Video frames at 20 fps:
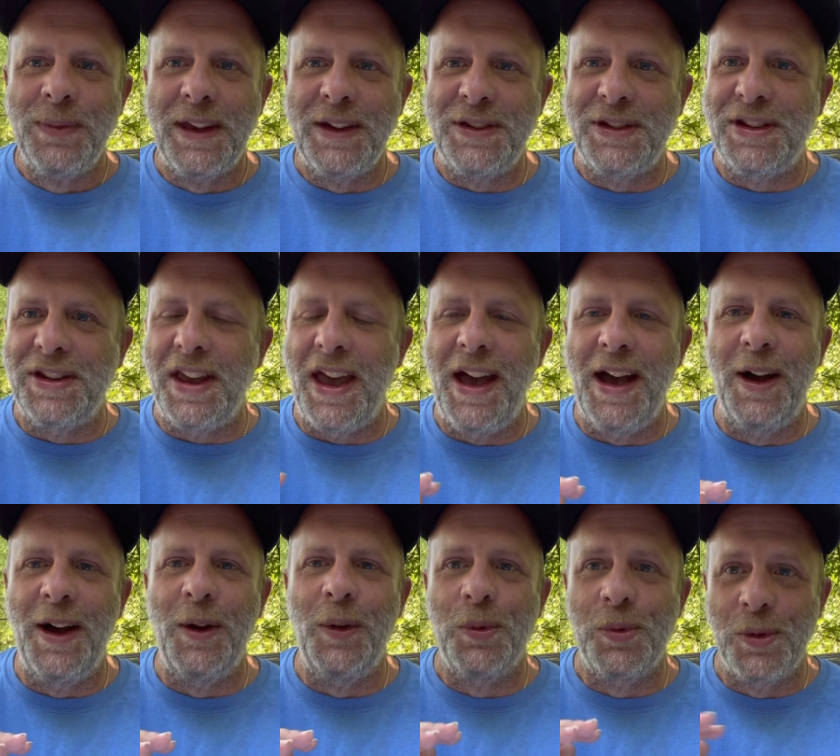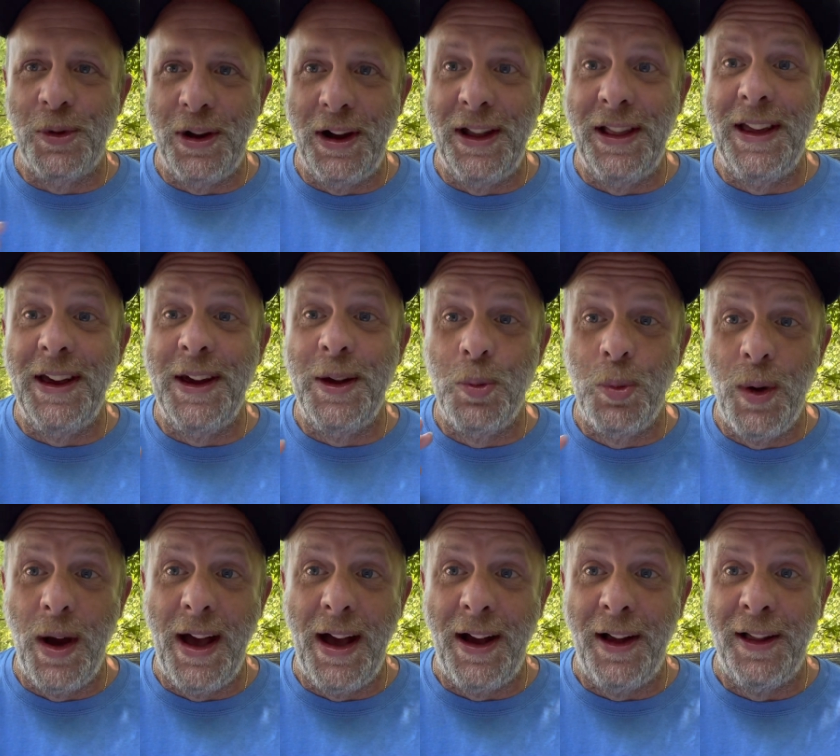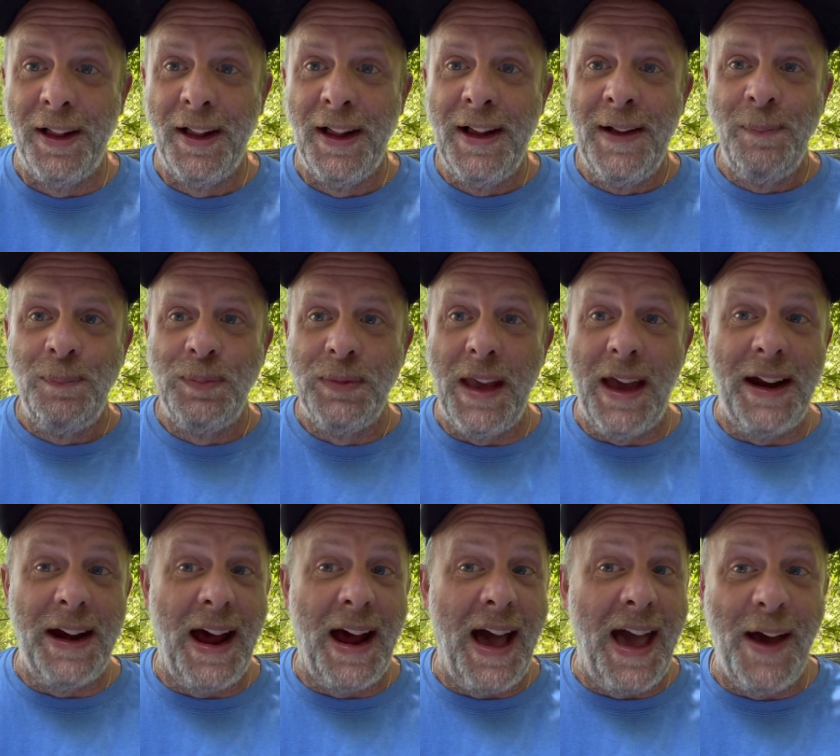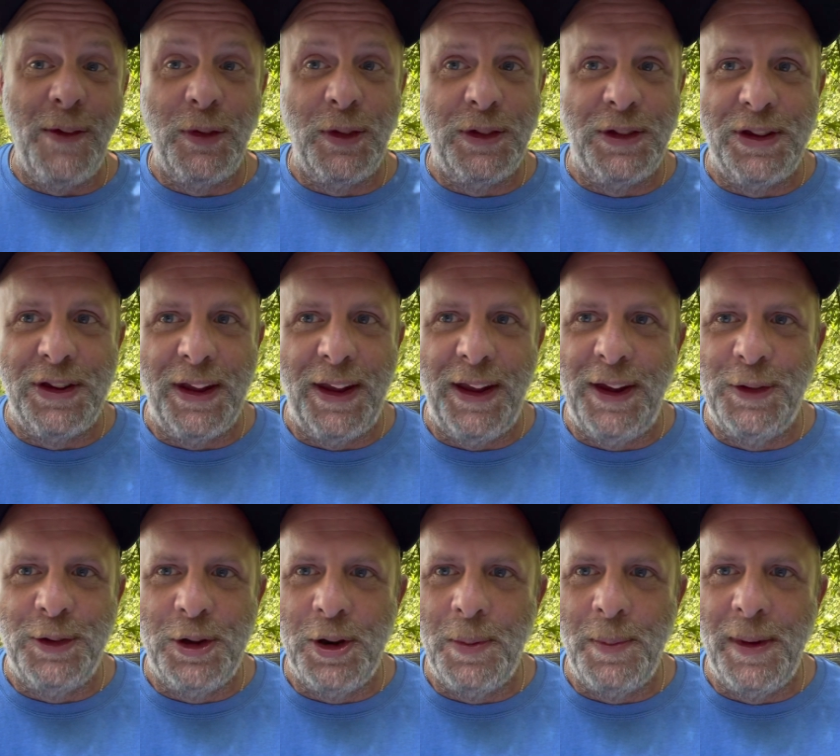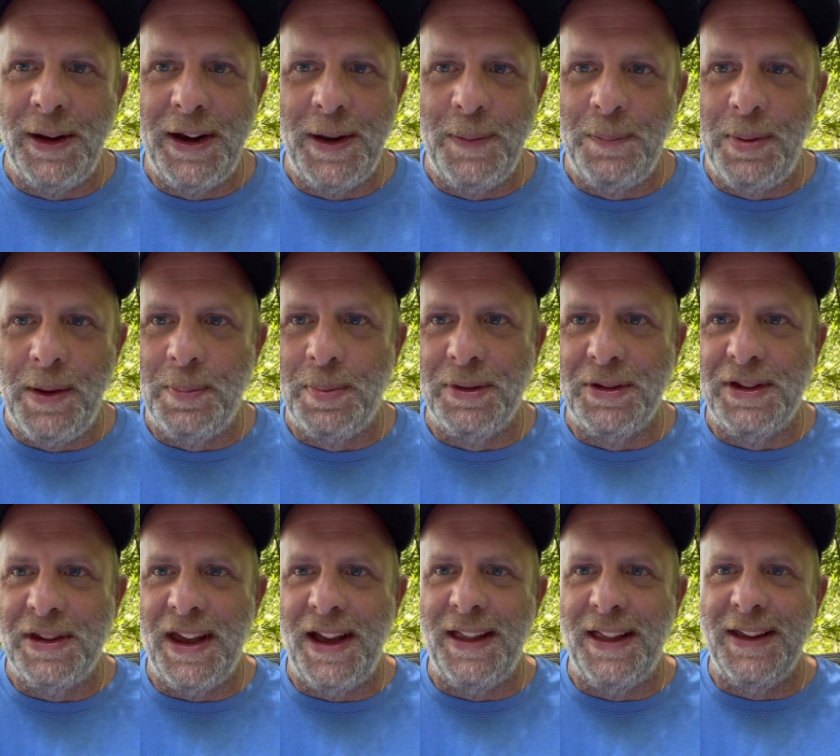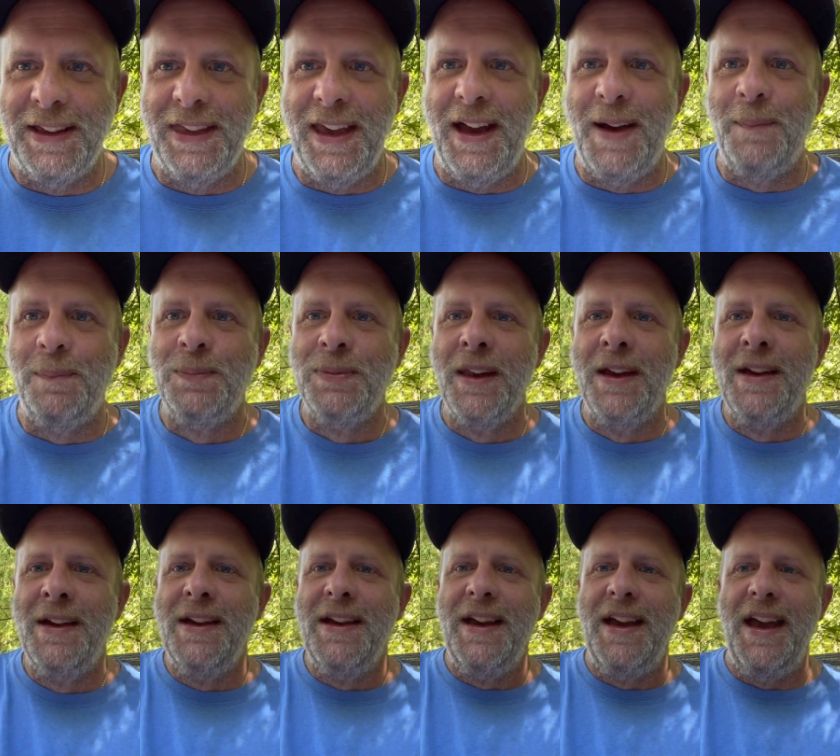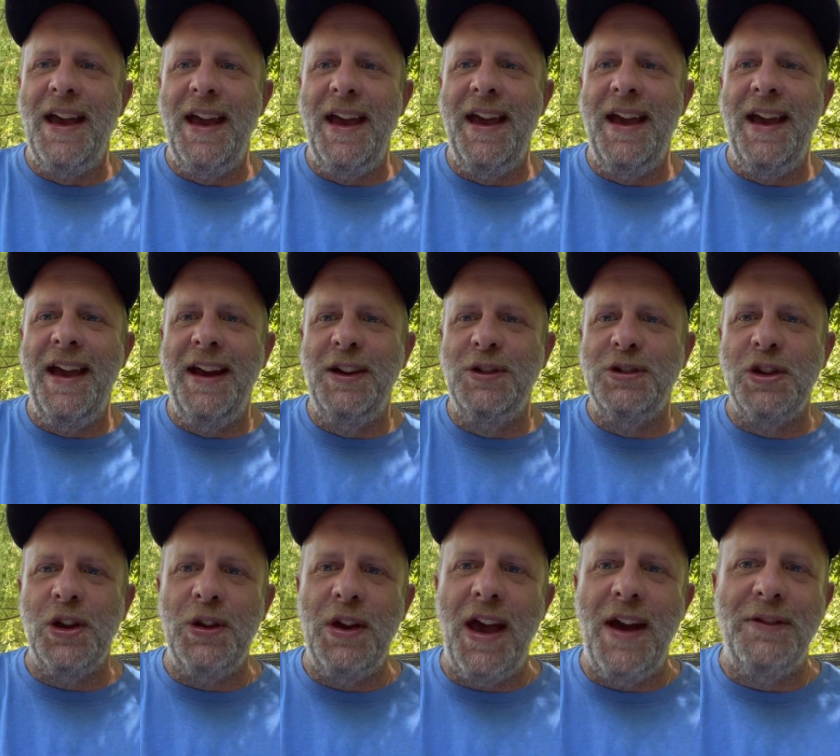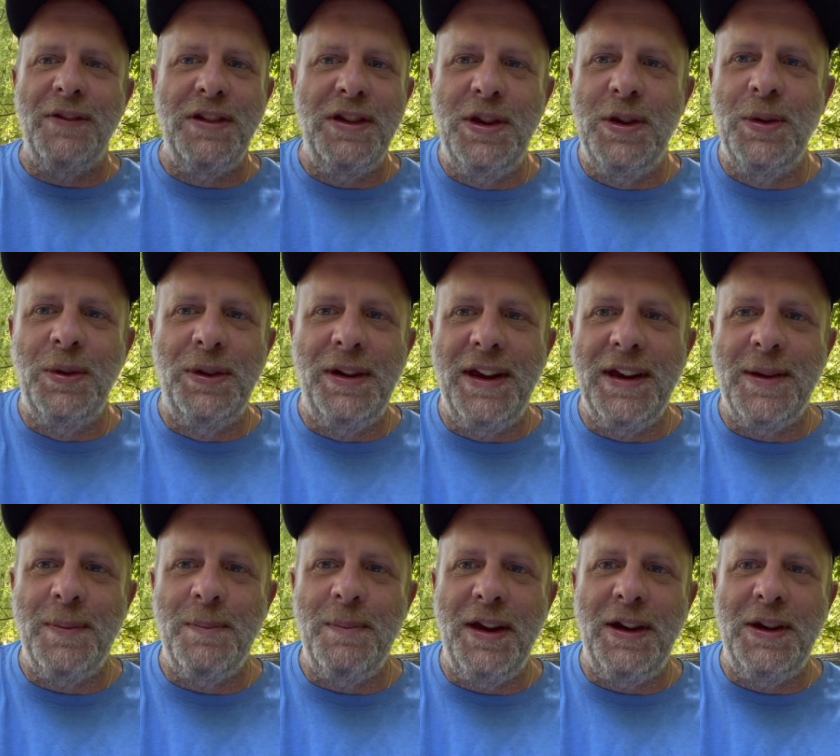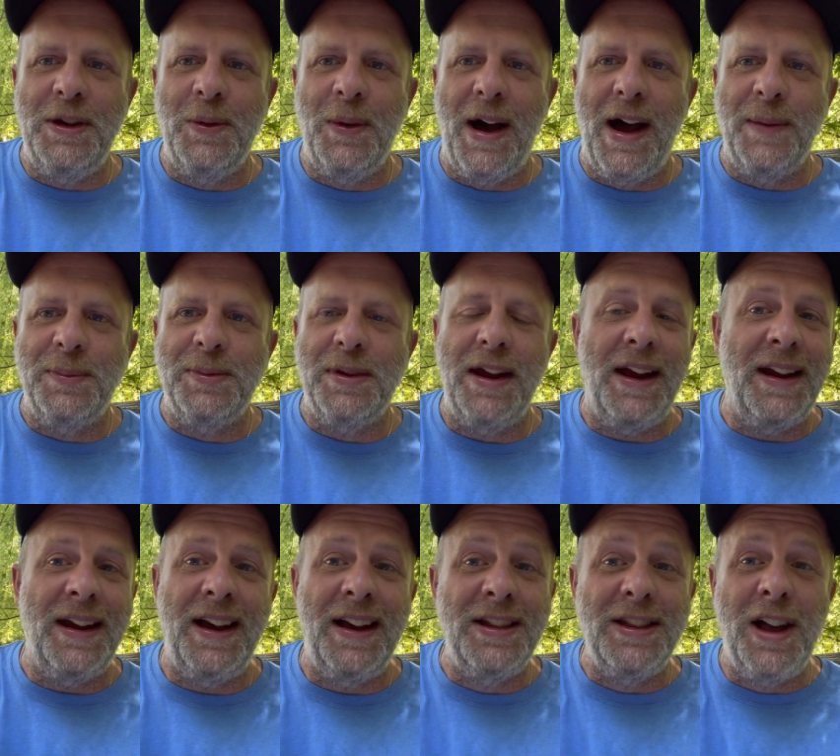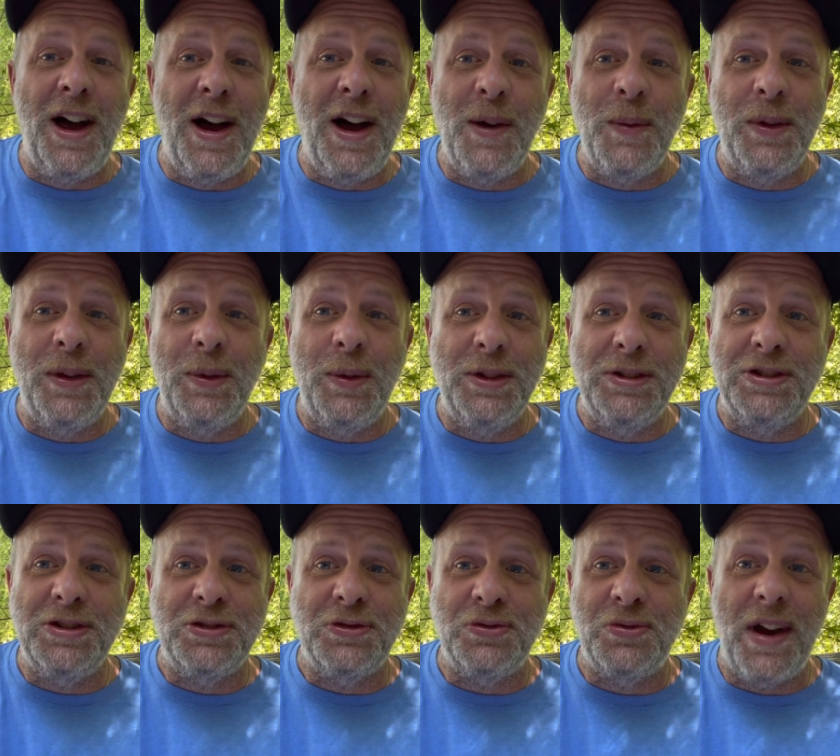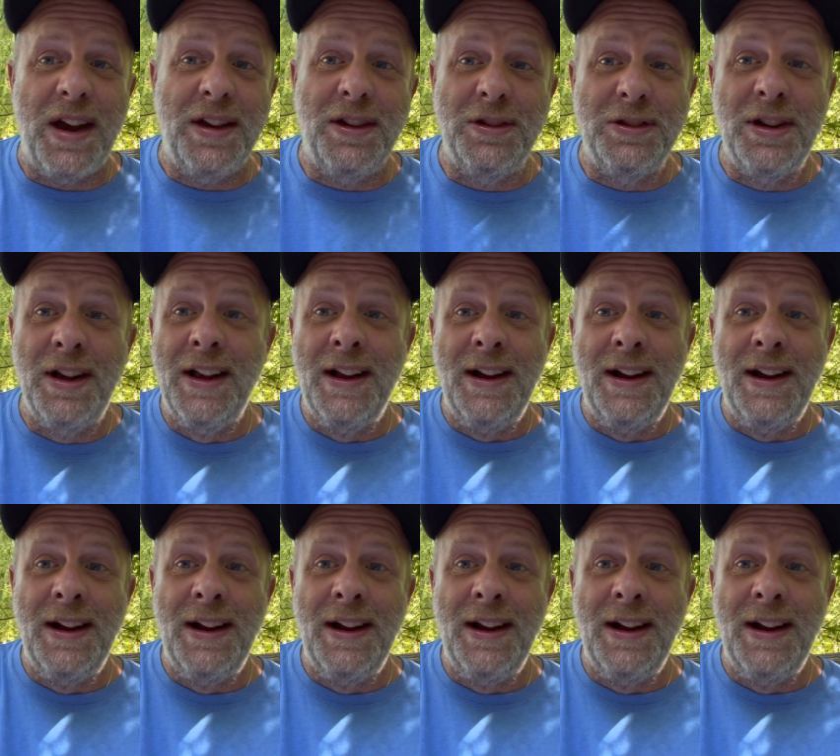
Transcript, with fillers: sell really well. And I haven't seen too many people selling them. And so you have a unique menu option along with, with just regular